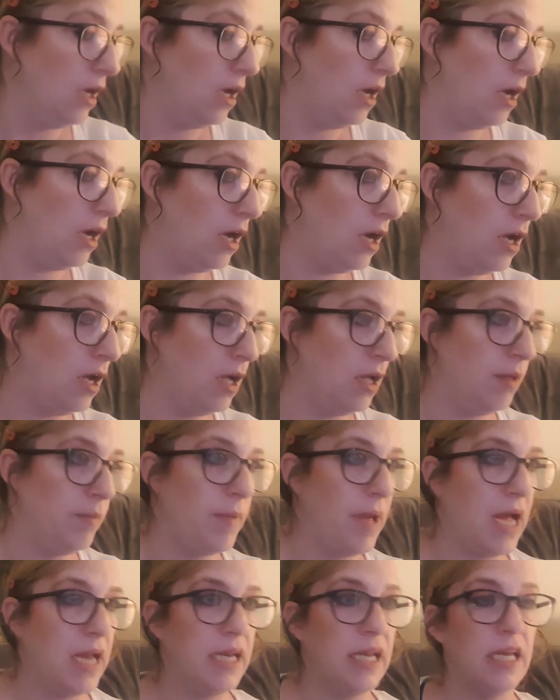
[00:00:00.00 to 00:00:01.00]
And
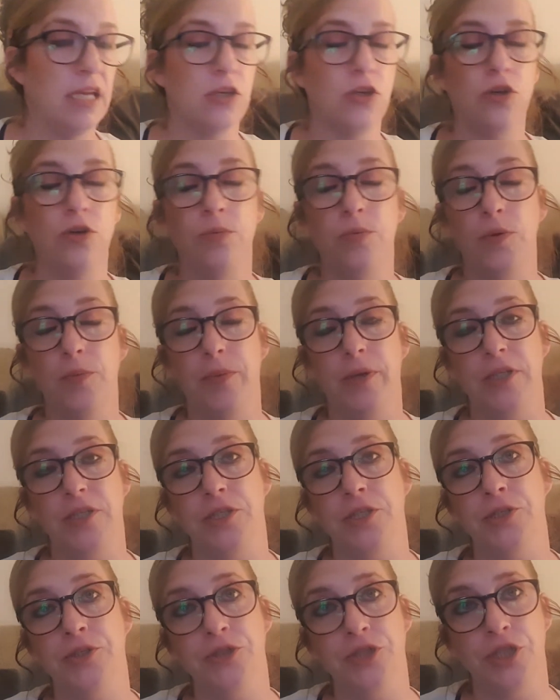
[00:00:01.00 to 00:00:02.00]
it had come up on
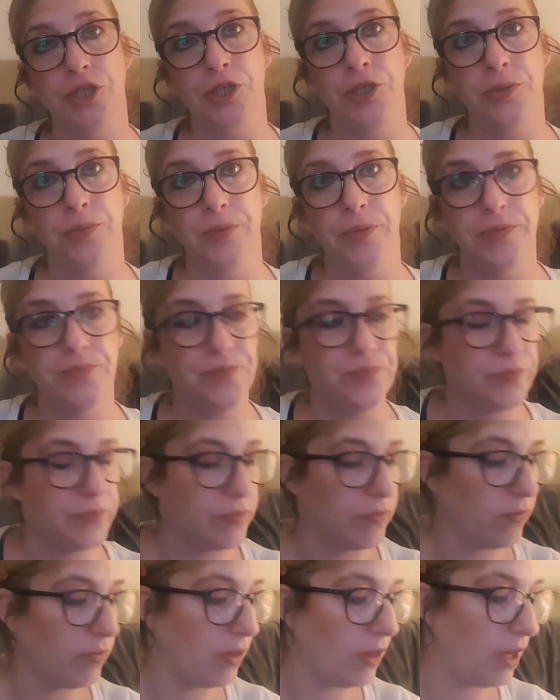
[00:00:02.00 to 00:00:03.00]
YouTube.
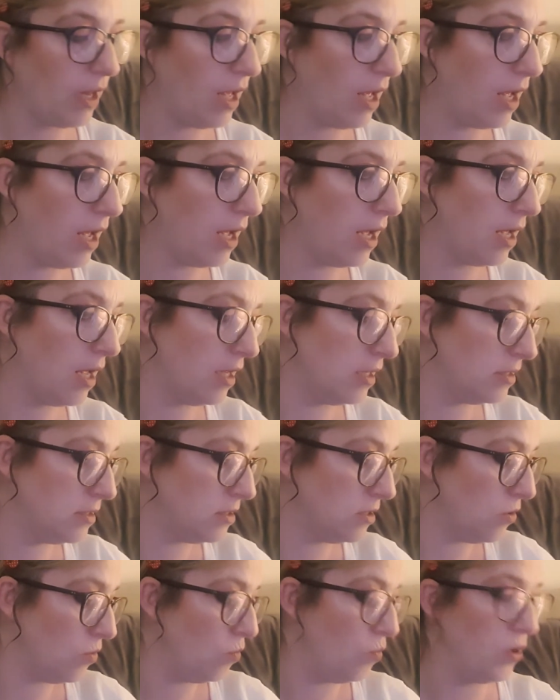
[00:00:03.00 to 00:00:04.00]

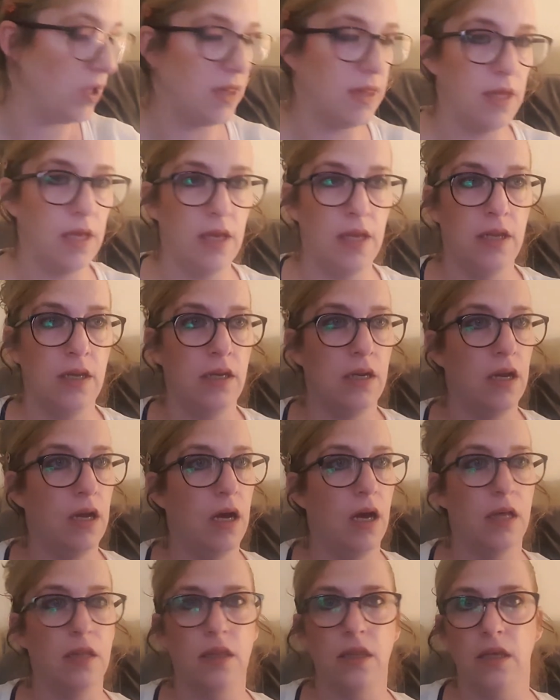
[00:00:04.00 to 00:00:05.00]
And within,
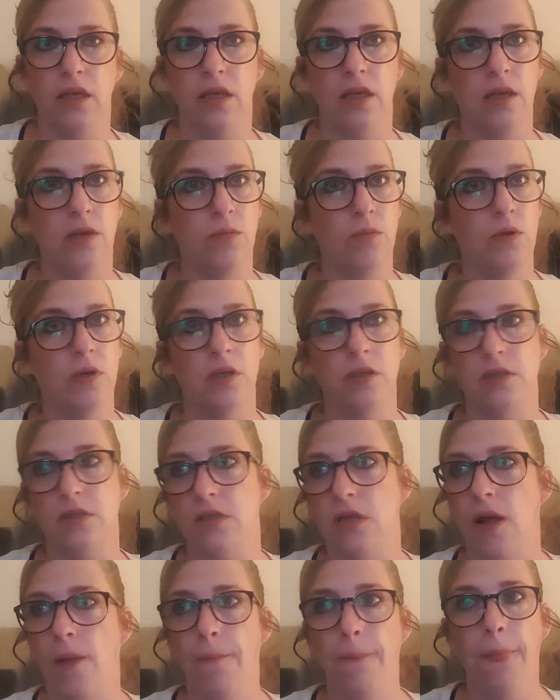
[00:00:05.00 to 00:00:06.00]
I think it was
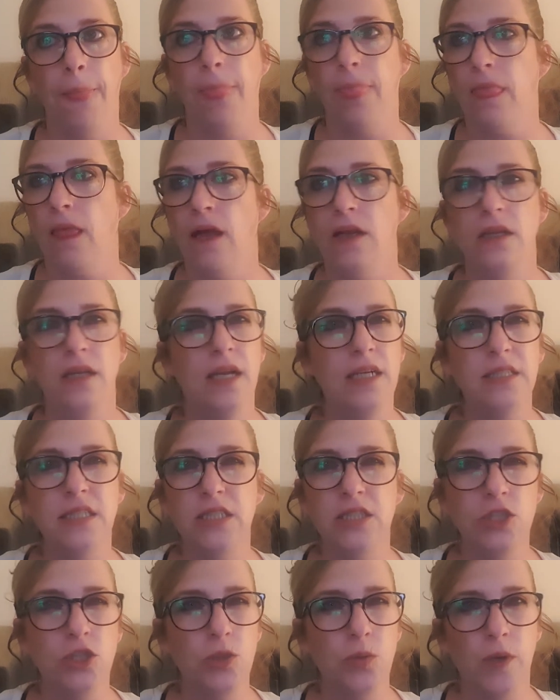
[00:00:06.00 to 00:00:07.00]
less
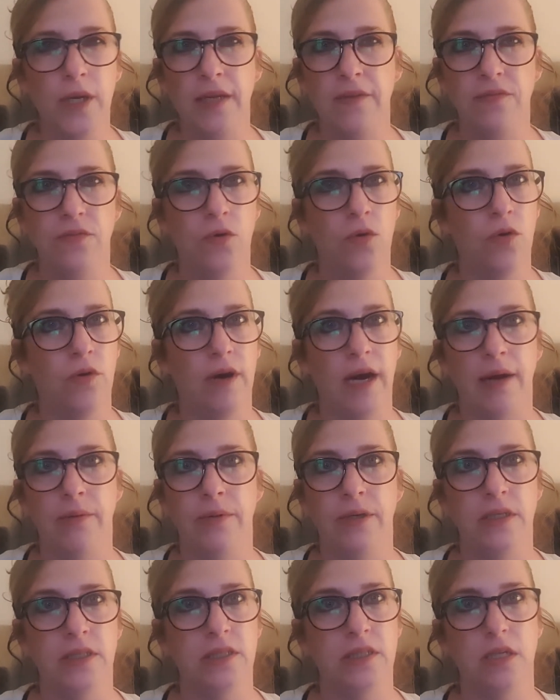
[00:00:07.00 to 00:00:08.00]
than 24
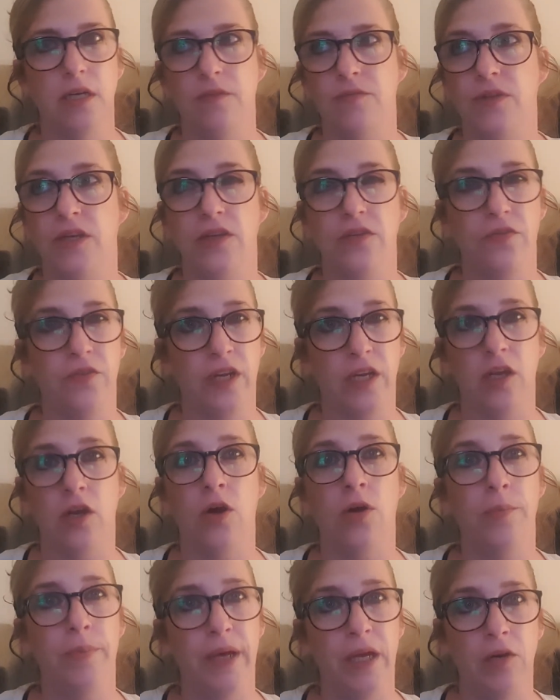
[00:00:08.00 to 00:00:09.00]
hours of this video
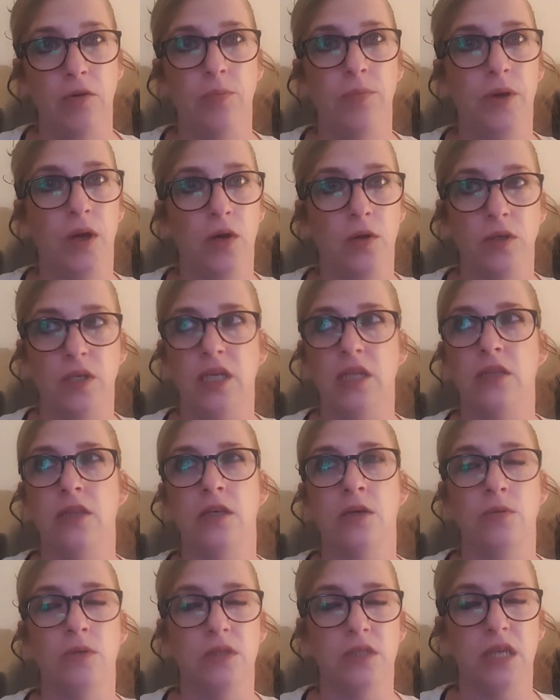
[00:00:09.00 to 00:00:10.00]
being uploaded,
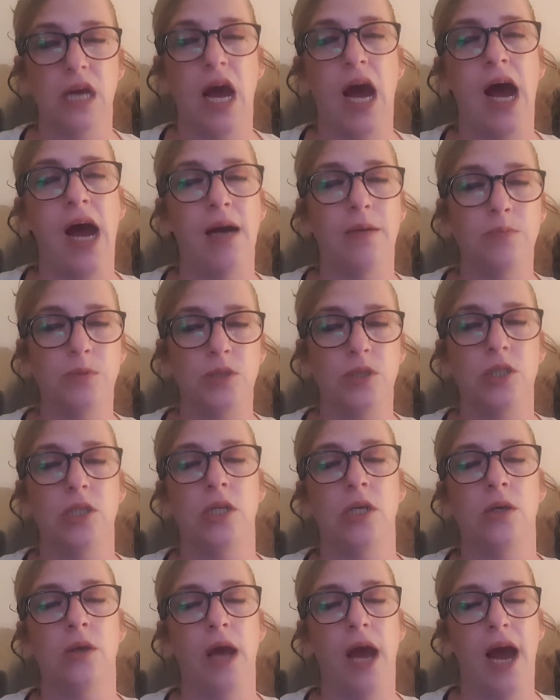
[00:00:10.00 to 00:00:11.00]
there was
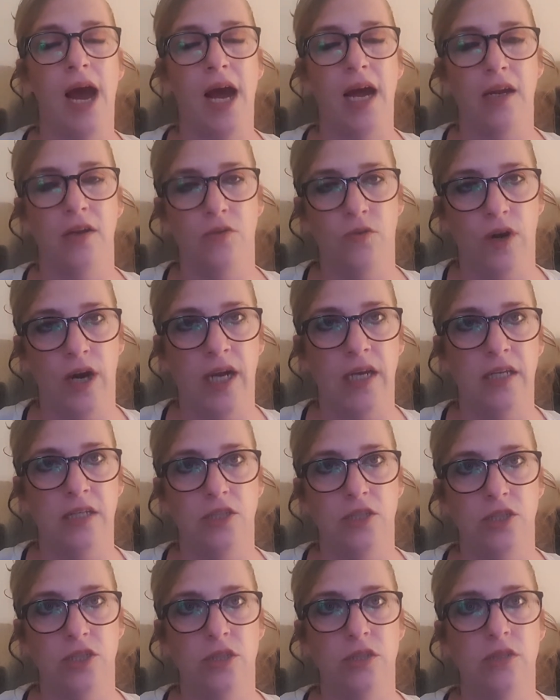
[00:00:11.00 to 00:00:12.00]
absolute outrage.